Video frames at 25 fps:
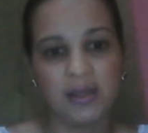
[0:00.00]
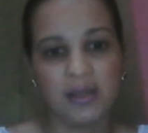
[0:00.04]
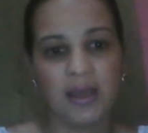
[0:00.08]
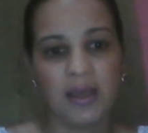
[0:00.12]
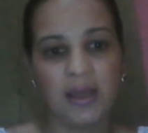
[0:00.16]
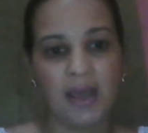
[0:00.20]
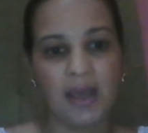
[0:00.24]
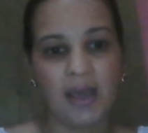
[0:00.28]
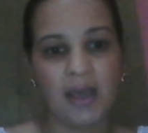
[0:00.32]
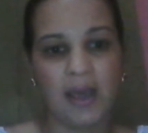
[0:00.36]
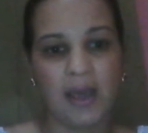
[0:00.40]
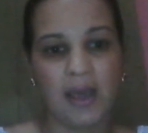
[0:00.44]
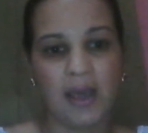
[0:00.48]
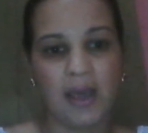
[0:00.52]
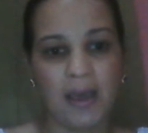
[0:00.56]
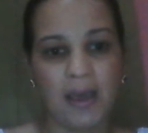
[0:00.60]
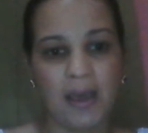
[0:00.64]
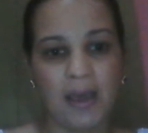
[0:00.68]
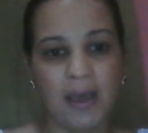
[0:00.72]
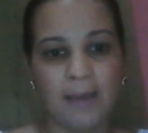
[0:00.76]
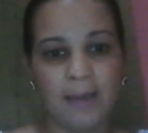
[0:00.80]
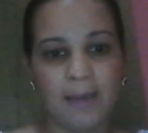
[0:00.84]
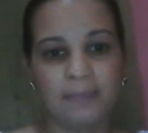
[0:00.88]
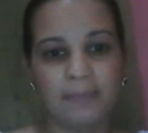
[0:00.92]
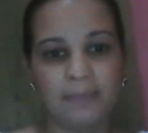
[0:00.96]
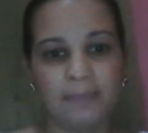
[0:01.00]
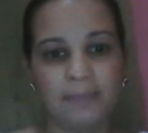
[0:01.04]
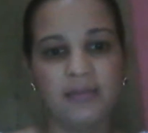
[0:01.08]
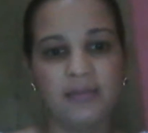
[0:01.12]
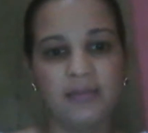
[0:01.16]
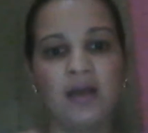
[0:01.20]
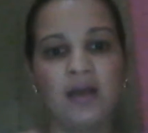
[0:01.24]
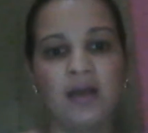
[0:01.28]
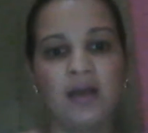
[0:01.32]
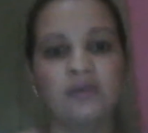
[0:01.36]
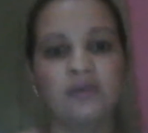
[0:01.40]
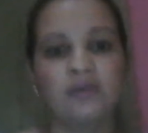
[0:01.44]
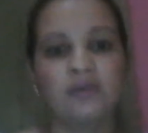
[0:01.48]

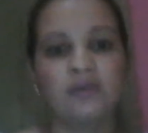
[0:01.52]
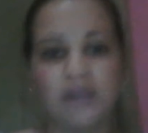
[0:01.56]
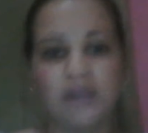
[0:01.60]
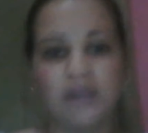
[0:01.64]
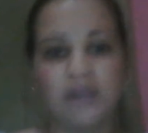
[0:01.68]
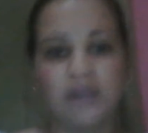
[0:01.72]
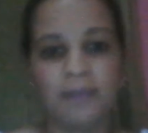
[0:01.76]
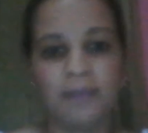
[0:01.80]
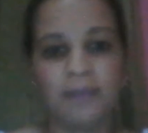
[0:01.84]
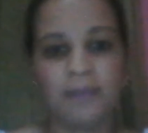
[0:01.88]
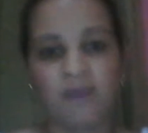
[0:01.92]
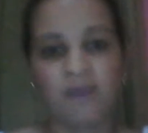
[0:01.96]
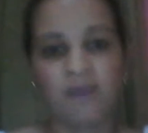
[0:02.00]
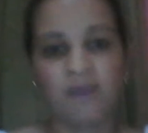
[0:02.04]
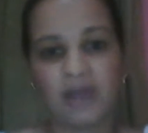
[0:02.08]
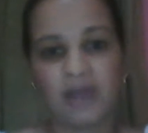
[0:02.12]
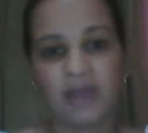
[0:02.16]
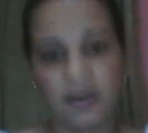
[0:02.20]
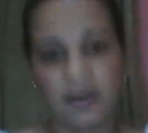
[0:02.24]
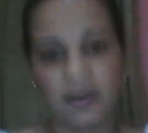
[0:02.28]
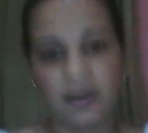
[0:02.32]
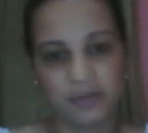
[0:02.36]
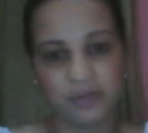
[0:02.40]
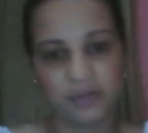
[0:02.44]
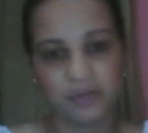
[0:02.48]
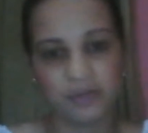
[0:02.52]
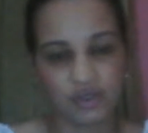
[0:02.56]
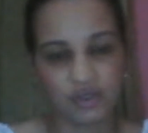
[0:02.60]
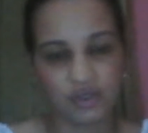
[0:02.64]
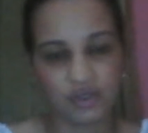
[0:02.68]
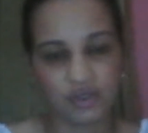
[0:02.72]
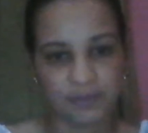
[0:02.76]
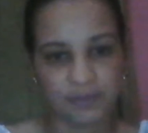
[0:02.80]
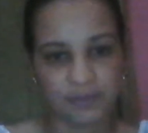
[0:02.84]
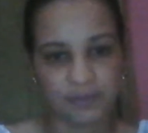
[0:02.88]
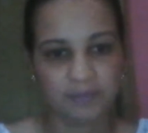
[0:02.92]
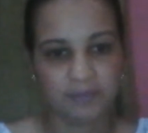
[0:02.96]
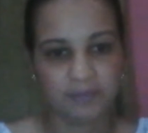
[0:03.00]
The concept of language.
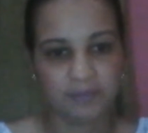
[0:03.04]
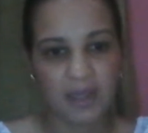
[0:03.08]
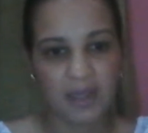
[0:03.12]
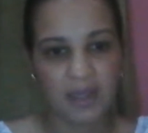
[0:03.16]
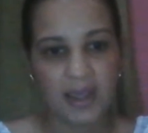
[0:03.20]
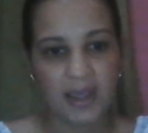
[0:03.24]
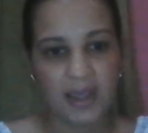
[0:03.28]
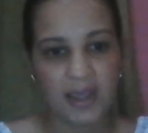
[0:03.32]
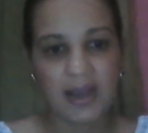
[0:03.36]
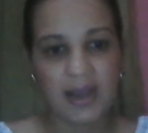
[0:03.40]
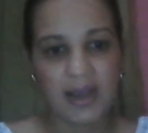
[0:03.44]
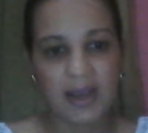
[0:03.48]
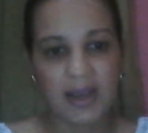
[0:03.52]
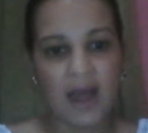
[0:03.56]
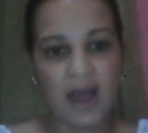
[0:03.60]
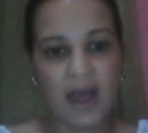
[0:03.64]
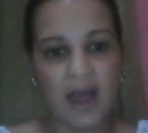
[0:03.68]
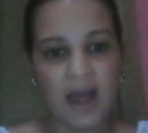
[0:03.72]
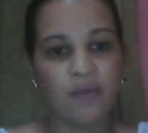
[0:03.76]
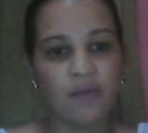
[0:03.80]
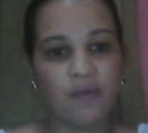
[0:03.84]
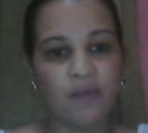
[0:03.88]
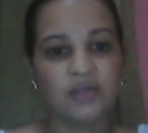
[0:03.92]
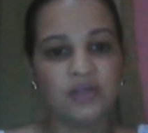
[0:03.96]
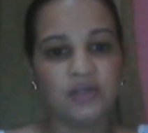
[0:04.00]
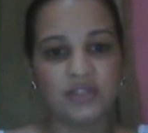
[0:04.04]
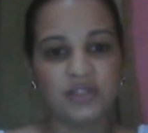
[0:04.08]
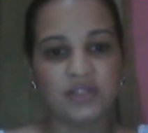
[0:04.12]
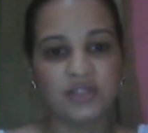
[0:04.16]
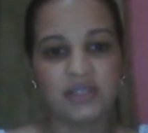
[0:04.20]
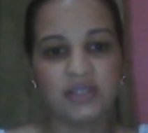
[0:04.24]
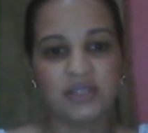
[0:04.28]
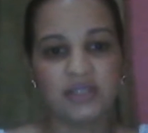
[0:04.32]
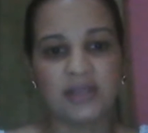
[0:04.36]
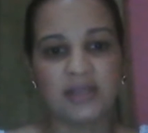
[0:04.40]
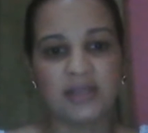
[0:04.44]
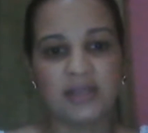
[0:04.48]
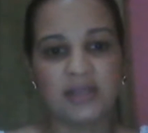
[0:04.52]
A language
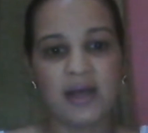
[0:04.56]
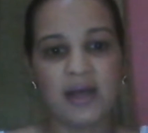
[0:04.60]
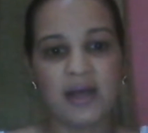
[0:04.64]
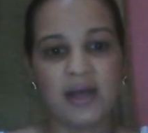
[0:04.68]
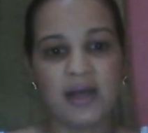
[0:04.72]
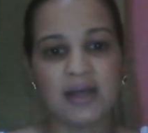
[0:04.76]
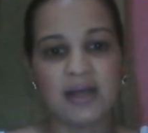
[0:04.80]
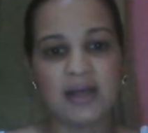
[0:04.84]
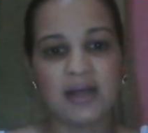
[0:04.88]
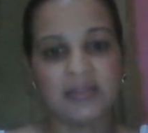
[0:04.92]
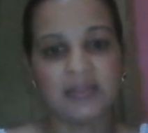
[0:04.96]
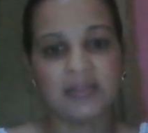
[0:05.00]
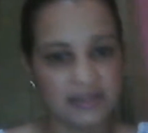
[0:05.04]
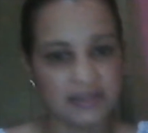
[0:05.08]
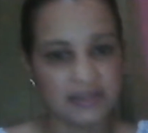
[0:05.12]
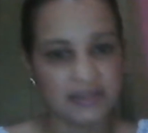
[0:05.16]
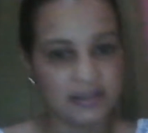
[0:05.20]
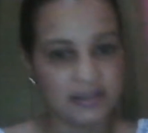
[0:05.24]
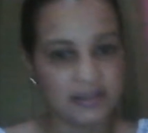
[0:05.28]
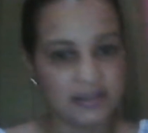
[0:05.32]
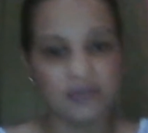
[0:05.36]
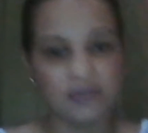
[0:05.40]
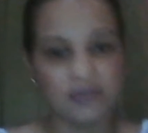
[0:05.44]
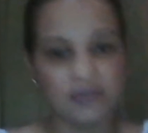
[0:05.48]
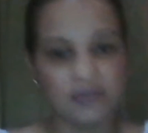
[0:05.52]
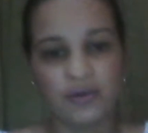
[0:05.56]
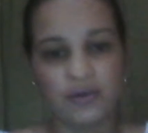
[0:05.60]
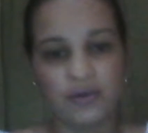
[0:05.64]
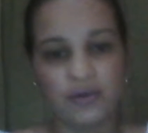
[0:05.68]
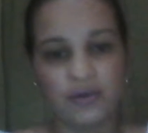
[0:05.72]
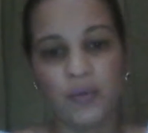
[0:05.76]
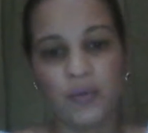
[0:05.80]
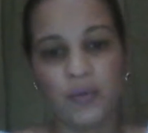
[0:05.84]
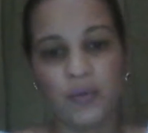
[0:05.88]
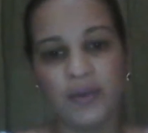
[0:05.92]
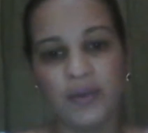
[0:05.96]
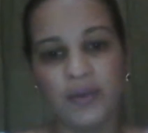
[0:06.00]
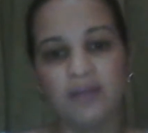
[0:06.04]
is a system through
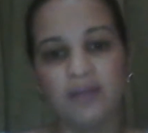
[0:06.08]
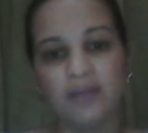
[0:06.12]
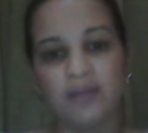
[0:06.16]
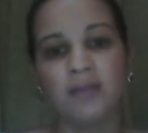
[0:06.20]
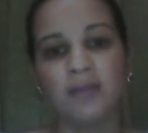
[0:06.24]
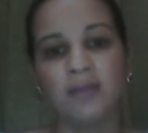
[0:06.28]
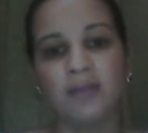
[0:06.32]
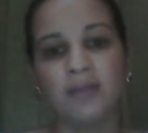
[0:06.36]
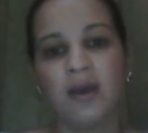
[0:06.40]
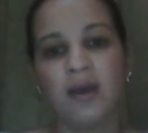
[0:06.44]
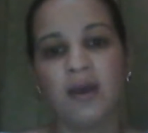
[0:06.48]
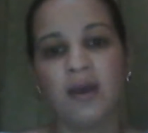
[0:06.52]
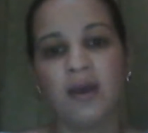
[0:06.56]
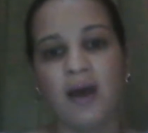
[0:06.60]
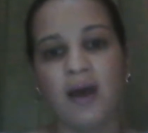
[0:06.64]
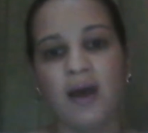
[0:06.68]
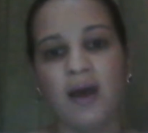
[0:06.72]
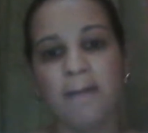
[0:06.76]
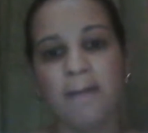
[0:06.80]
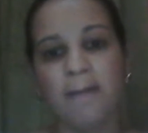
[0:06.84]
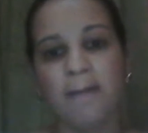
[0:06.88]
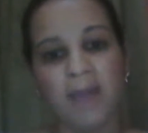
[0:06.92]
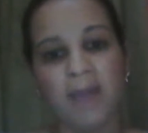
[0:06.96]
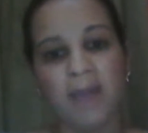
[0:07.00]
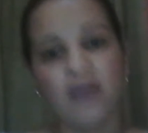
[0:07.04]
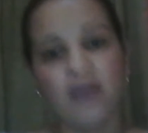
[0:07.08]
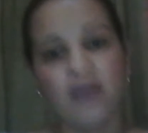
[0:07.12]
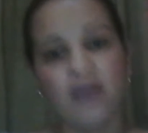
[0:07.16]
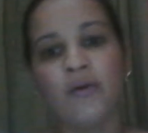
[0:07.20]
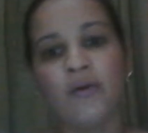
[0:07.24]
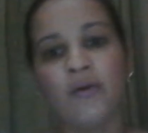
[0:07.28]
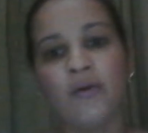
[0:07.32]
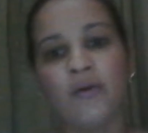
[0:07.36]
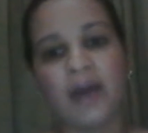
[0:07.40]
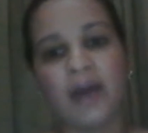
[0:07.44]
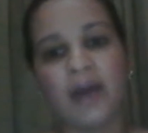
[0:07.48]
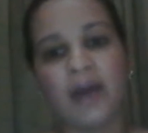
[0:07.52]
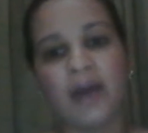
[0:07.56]
which men
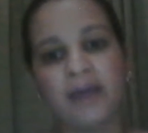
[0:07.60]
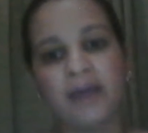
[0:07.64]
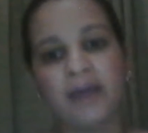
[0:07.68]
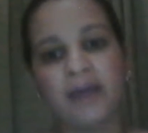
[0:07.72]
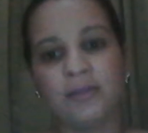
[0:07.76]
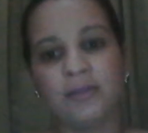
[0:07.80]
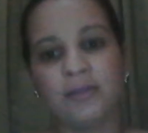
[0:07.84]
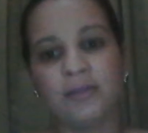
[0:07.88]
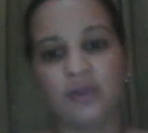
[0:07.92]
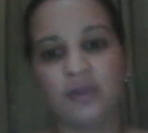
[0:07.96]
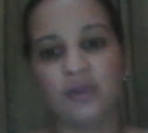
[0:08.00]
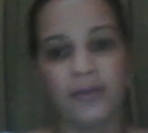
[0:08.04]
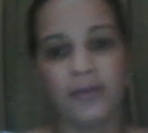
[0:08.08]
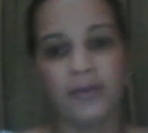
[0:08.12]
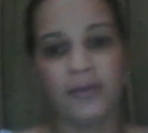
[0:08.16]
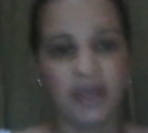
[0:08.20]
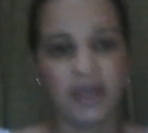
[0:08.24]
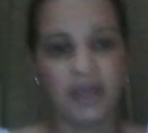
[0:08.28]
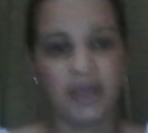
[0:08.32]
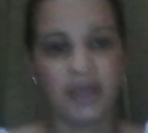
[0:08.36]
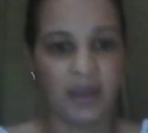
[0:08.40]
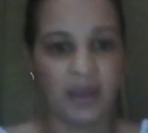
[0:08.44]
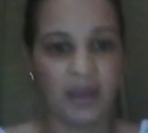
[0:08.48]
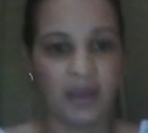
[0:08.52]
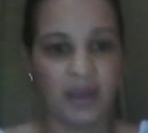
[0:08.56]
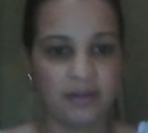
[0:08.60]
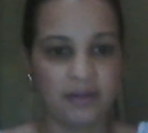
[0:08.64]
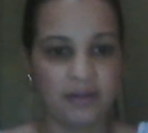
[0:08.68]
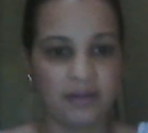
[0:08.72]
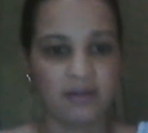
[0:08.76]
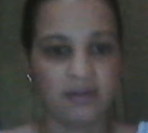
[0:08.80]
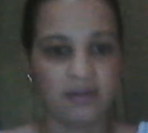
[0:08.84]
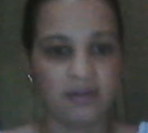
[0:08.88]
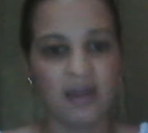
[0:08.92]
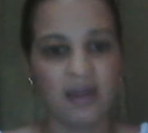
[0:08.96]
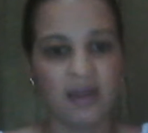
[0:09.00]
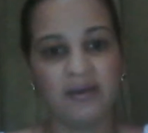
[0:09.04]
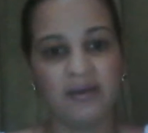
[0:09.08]
or animals communicate
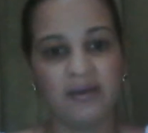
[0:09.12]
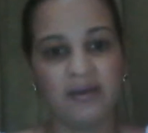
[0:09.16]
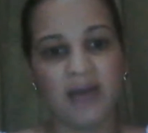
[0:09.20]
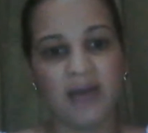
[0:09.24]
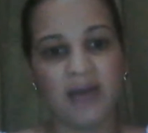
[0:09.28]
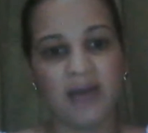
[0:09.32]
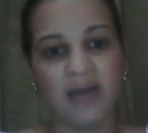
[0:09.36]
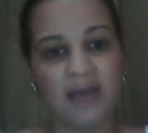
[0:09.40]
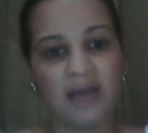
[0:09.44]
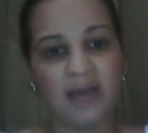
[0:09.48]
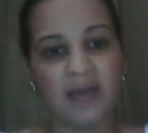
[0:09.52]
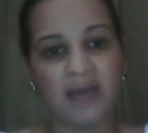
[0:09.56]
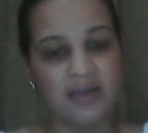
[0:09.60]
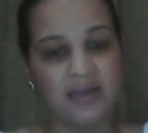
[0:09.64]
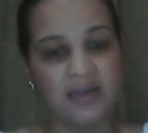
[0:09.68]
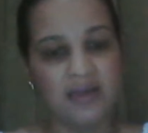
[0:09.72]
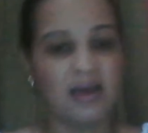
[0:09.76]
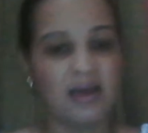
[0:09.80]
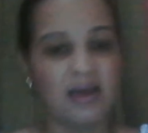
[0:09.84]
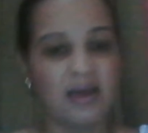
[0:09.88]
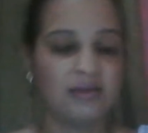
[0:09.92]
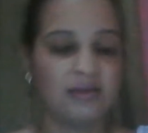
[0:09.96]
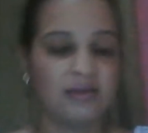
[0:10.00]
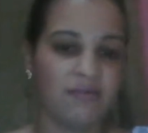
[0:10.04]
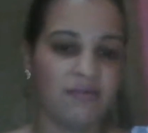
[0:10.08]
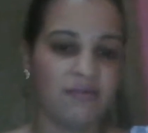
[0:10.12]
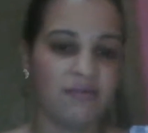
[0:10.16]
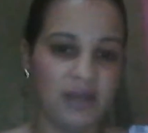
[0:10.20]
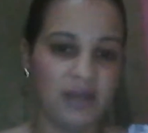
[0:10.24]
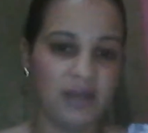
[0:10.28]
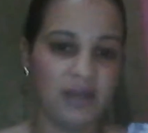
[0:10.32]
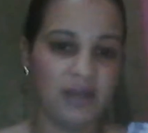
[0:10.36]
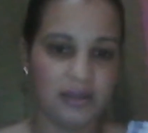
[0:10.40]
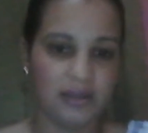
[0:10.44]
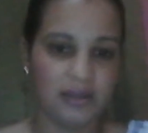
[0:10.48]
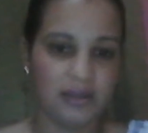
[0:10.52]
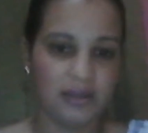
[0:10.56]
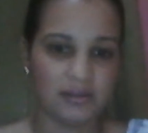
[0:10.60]
their ideas and
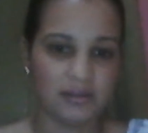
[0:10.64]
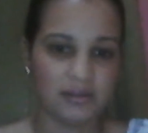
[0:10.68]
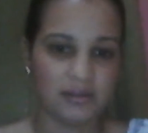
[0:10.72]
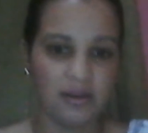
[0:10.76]
feelings,